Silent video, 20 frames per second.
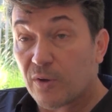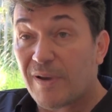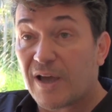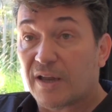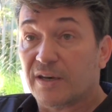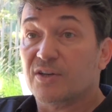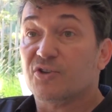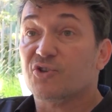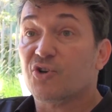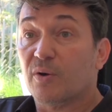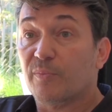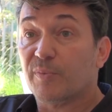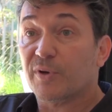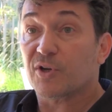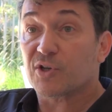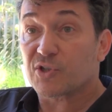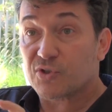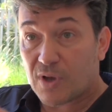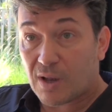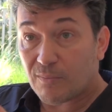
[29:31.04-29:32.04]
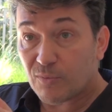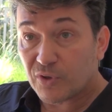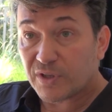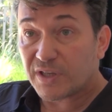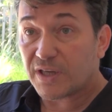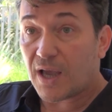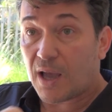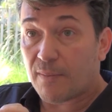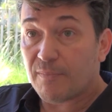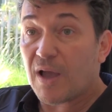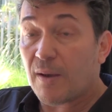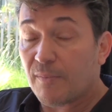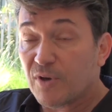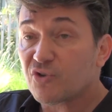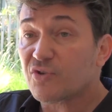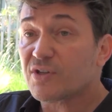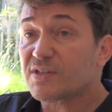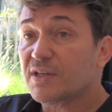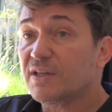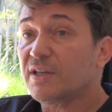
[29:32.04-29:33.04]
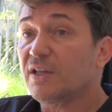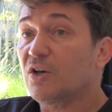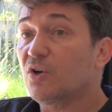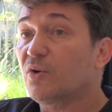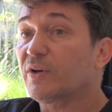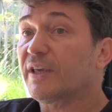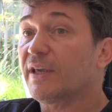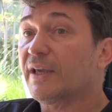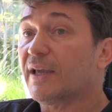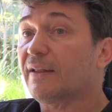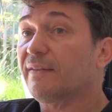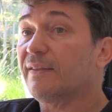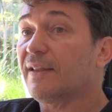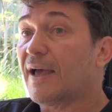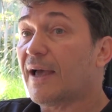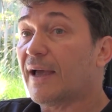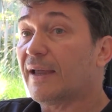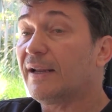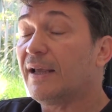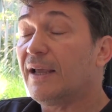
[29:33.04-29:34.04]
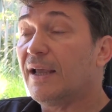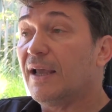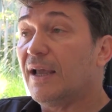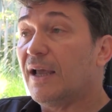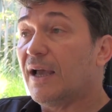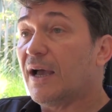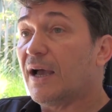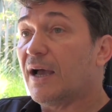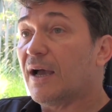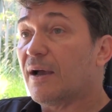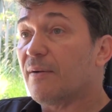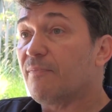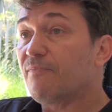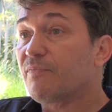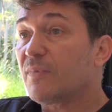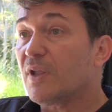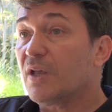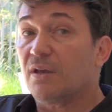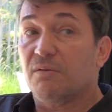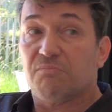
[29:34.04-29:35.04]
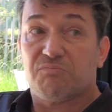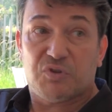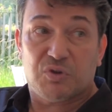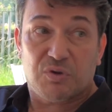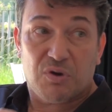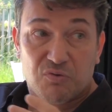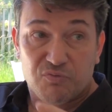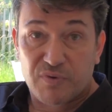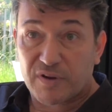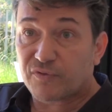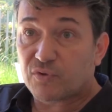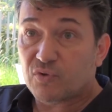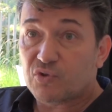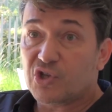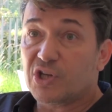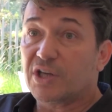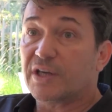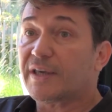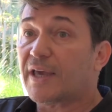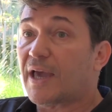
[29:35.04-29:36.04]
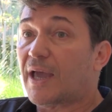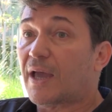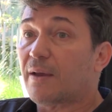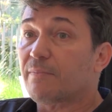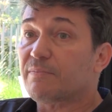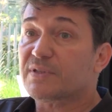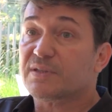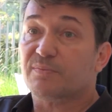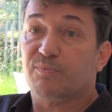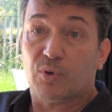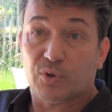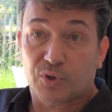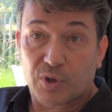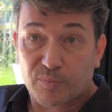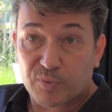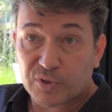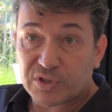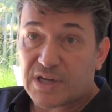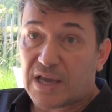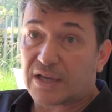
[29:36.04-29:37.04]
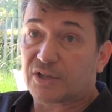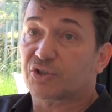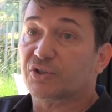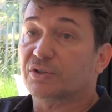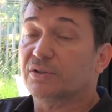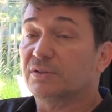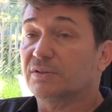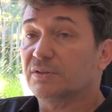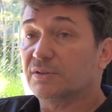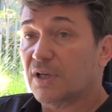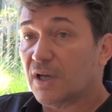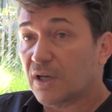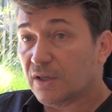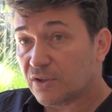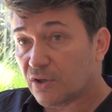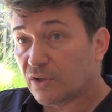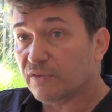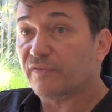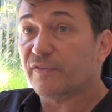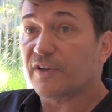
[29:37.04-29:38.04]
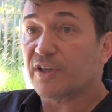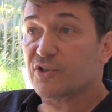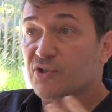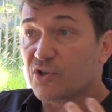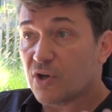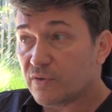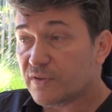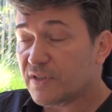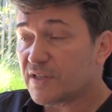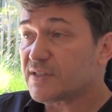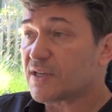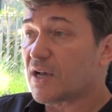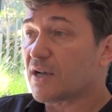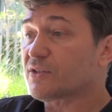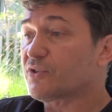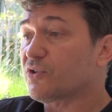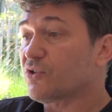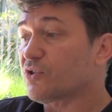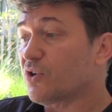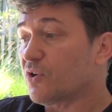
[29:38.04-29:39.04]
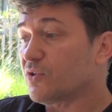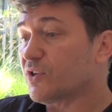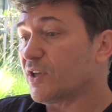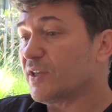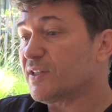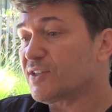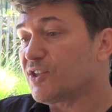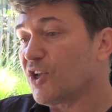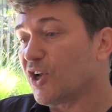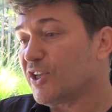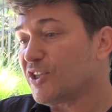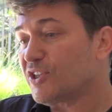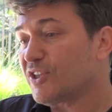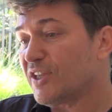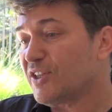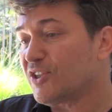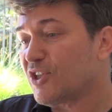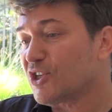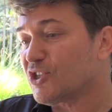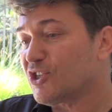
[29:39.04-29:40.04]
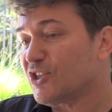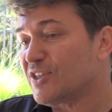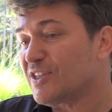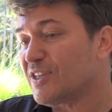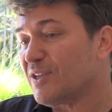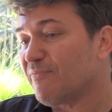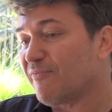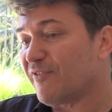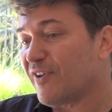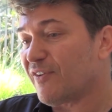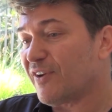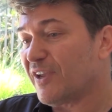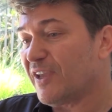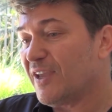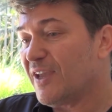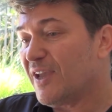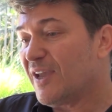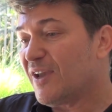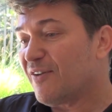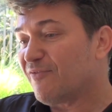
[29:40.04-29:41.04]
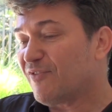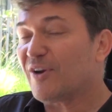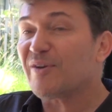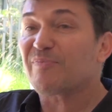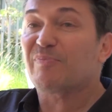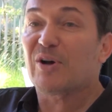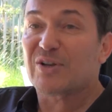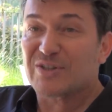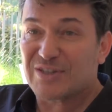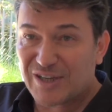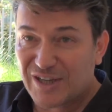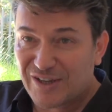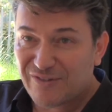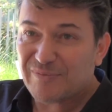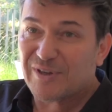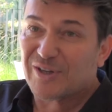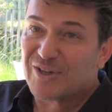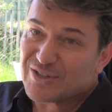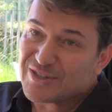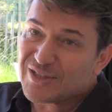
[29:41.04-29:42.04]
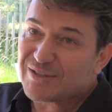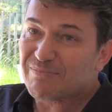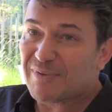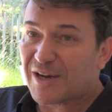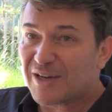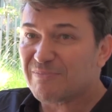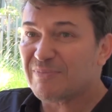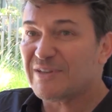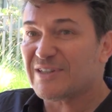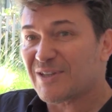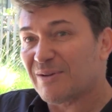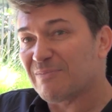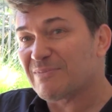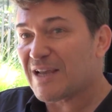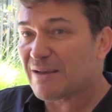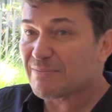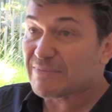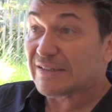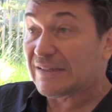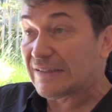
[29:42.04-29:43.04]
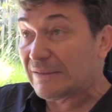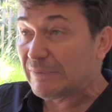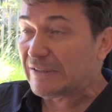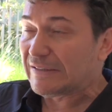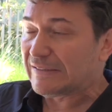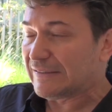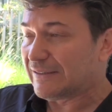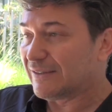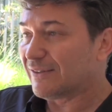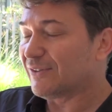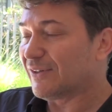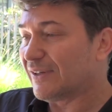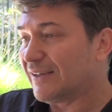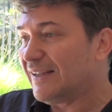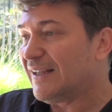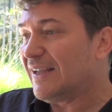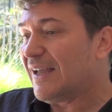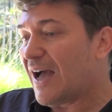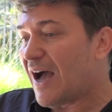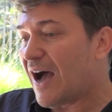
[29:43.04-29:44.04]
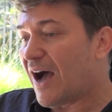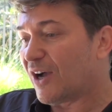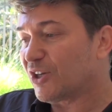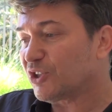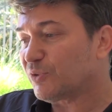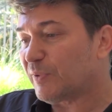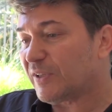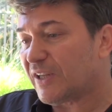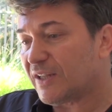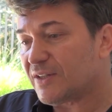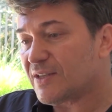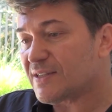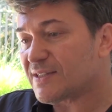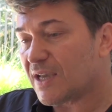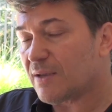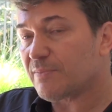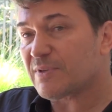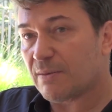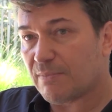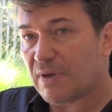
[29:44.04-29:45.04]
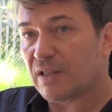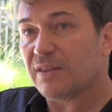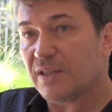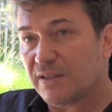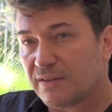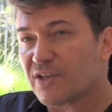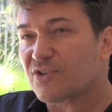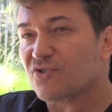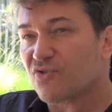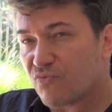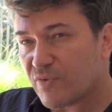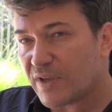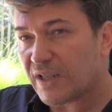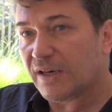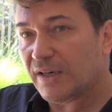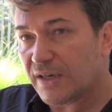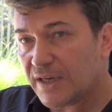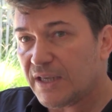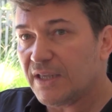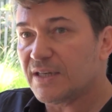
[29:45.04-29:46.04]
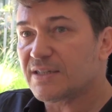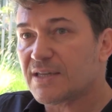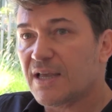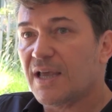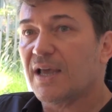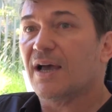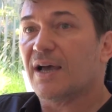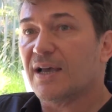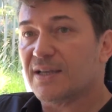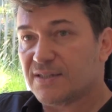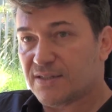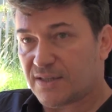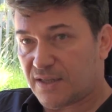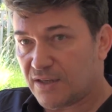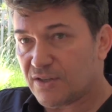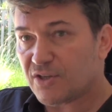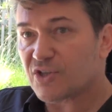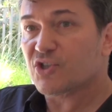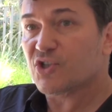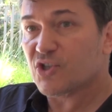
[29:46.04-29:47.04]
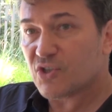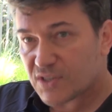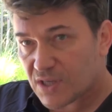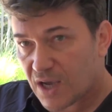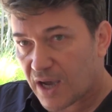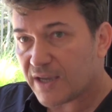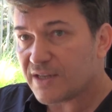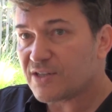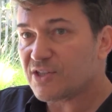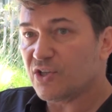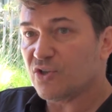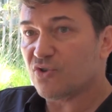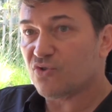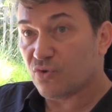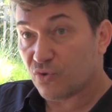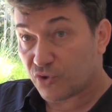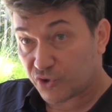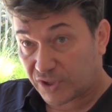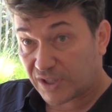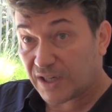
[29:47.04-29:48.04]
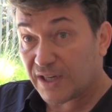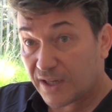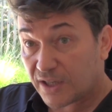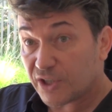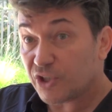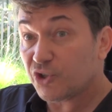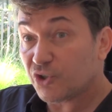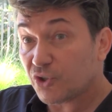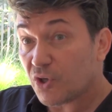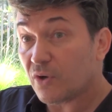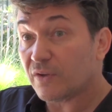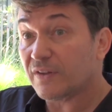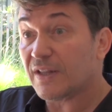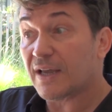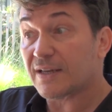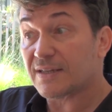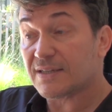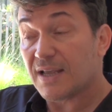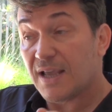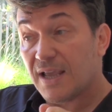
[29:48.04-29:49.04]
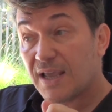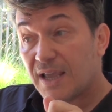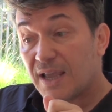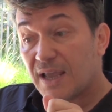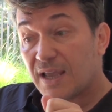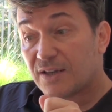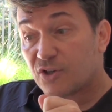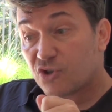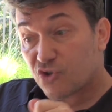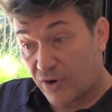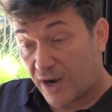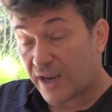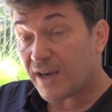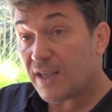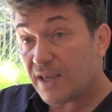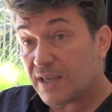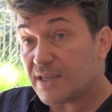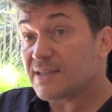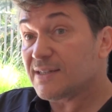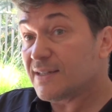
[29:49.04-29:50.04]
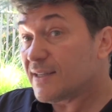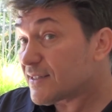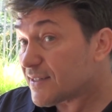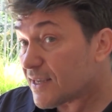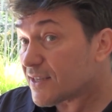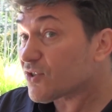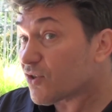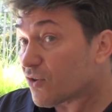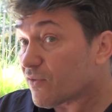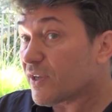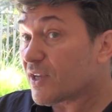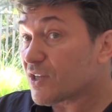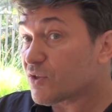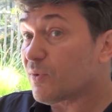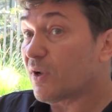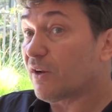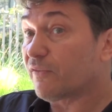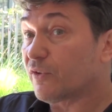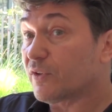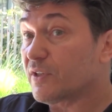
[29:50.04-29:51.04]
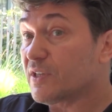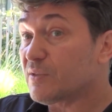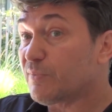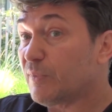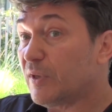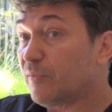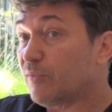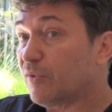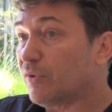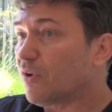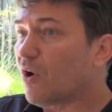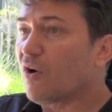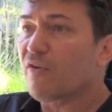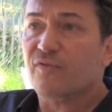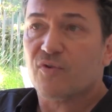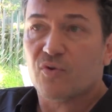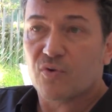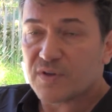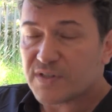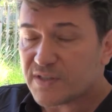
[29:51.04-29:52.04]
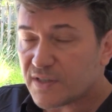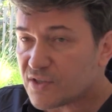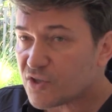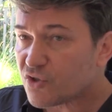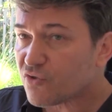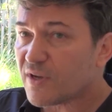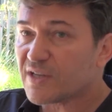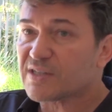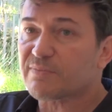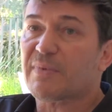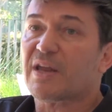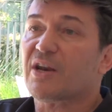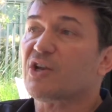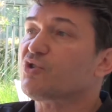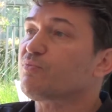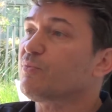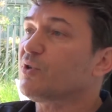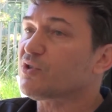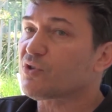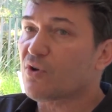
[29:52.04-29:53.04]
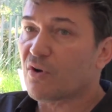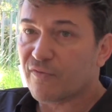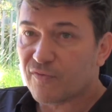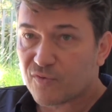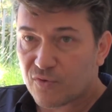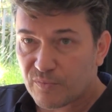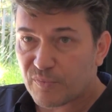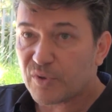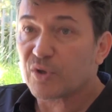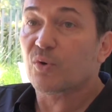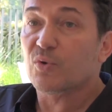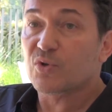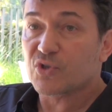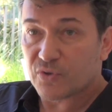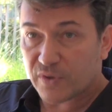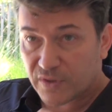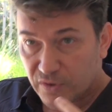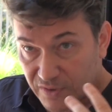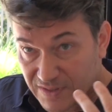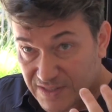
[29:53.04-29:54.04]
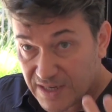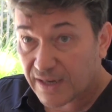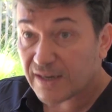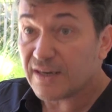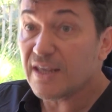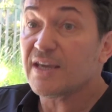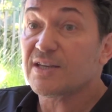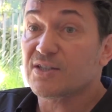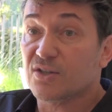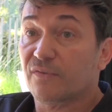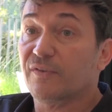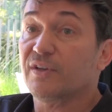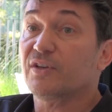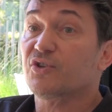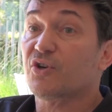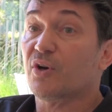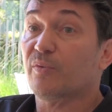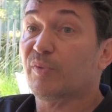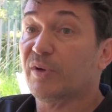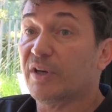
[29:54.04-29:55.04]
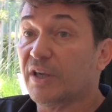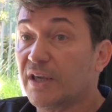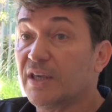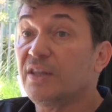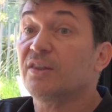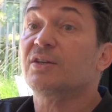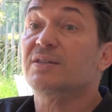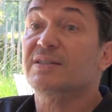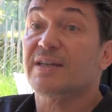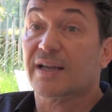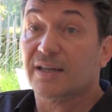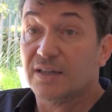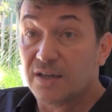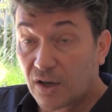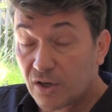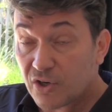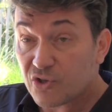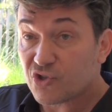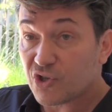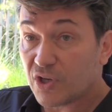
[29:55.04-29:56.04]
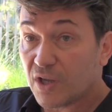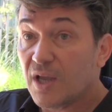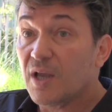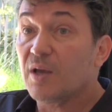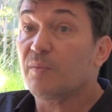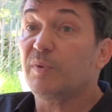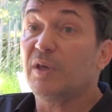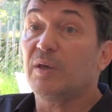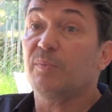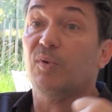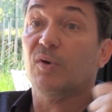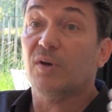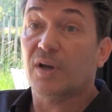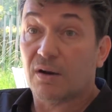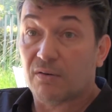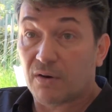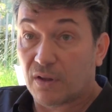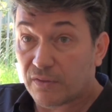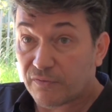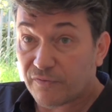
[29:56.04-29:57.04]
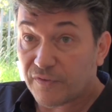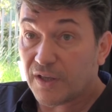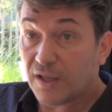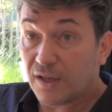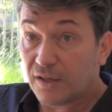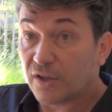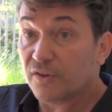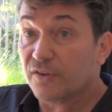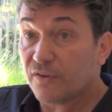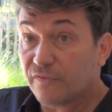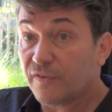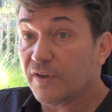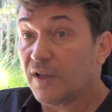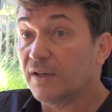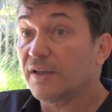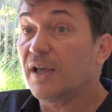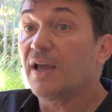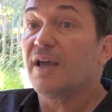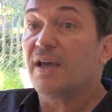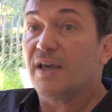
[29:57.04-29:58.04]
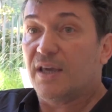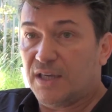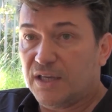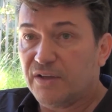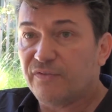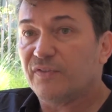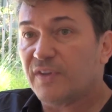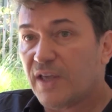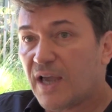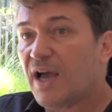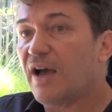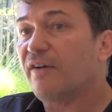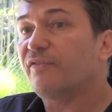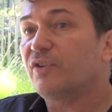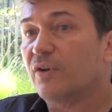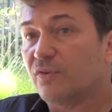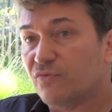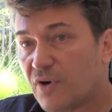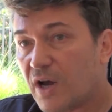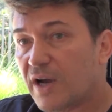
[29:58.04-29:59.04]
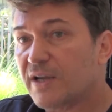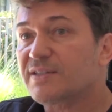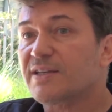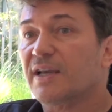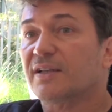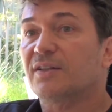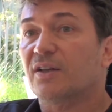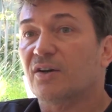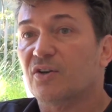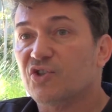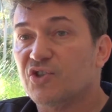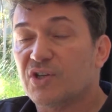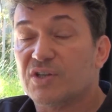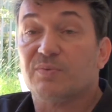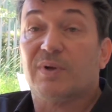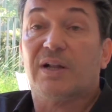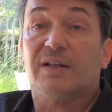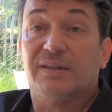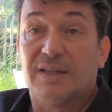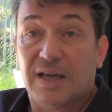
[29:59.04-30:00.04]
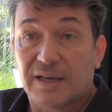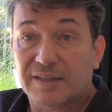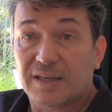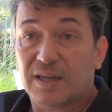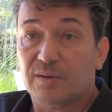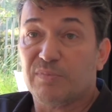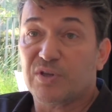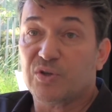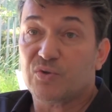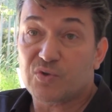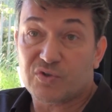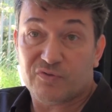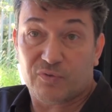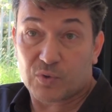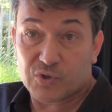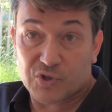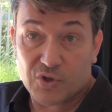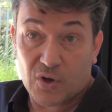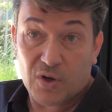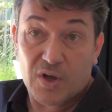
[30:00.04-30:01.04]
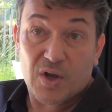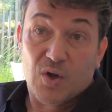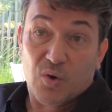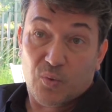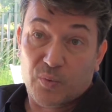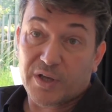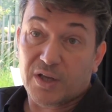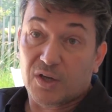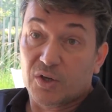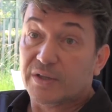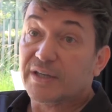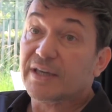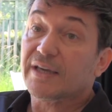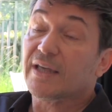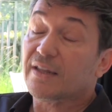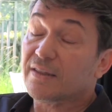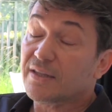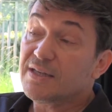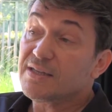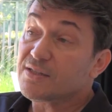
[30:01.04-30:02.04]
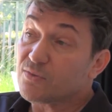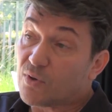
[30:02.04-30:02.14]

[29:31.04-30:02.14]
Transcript: about interpreters? So I'm interested in looking at that, refugee camps, border protection, conflict zone, disaster zones. It doesn't seem very, very positive, because it might be sometimes a little bit, harsh, but at the same time I think there's a real need, as in the society, to clearly show that Training is necessary as well for these people, of course, in stress management, of course, but also in the techniques of interpreting, in the technology. People are on the field. If they have the right technology as well, that can be useful. So we are looking at this,